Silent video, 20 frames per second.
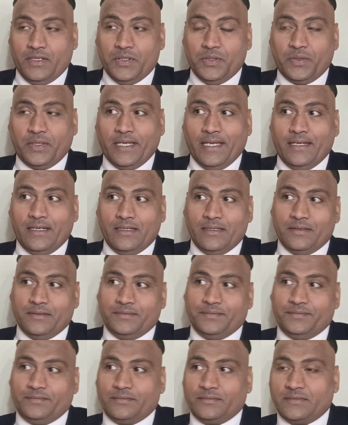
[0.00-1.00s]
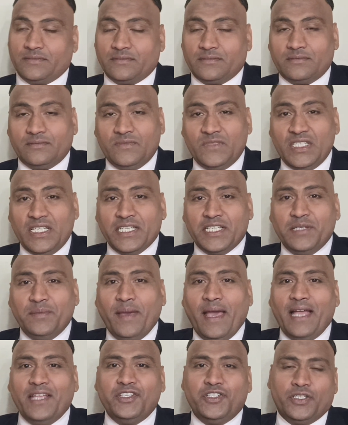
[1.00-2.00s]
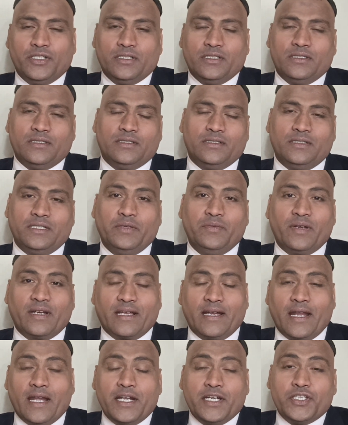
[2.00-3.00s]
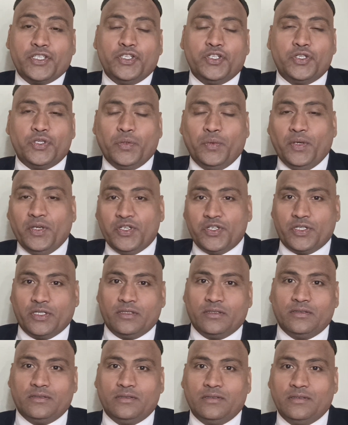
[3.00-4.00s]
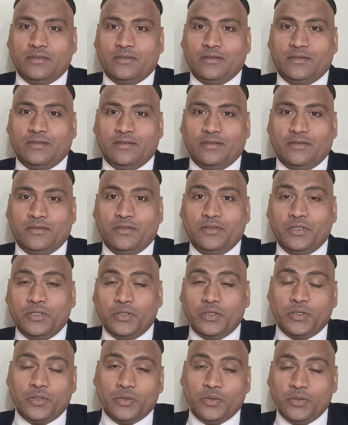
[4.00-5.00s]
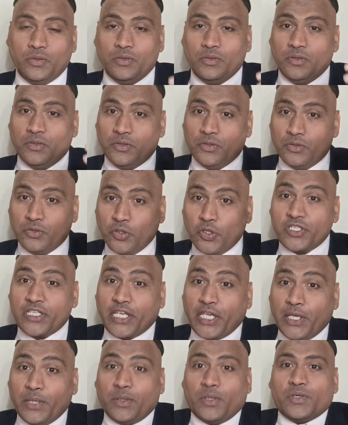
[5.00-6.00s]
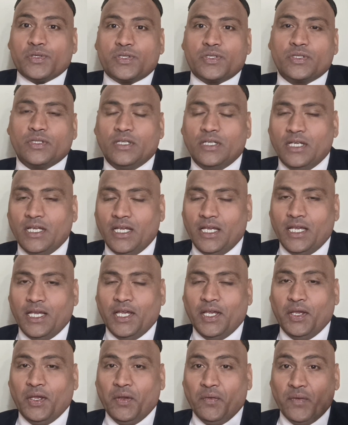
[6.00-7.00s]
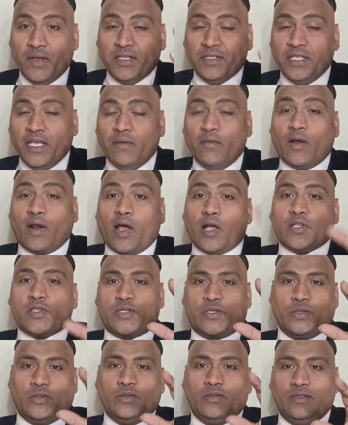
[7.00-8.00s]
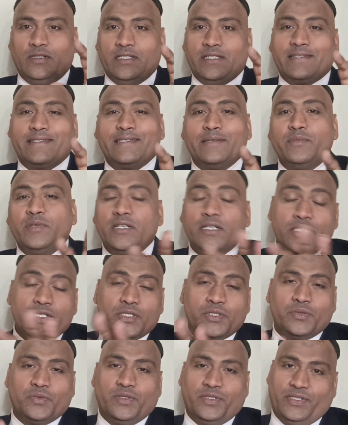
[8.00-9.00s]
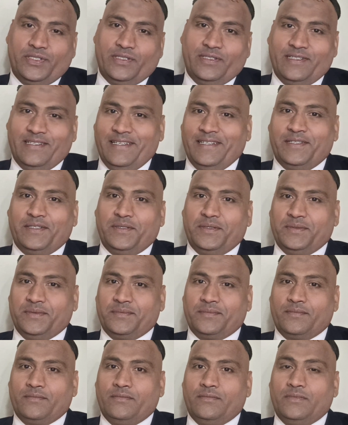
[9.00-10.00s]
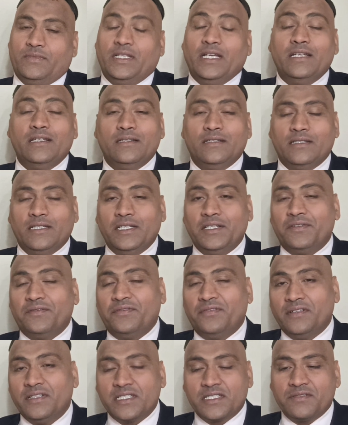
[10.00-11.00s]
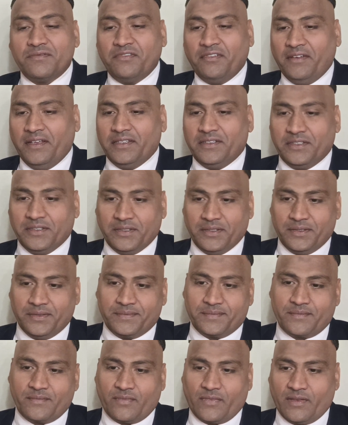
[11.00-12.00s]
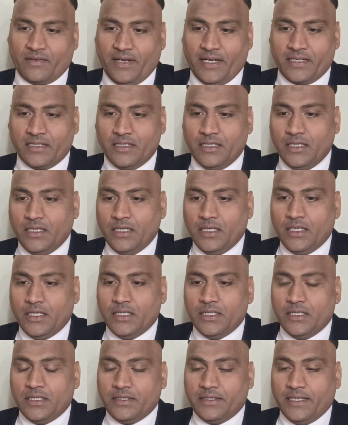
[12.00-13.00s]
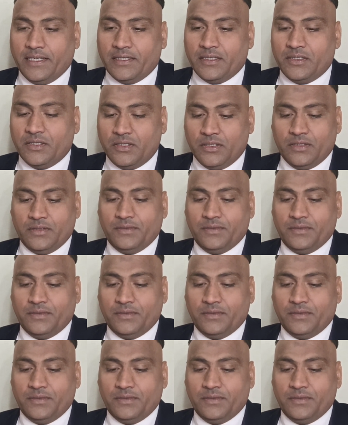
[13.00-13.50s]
you can imagine your current situation to those heroes when they were also a similar situation like you. Then it fills faith in you, right? Then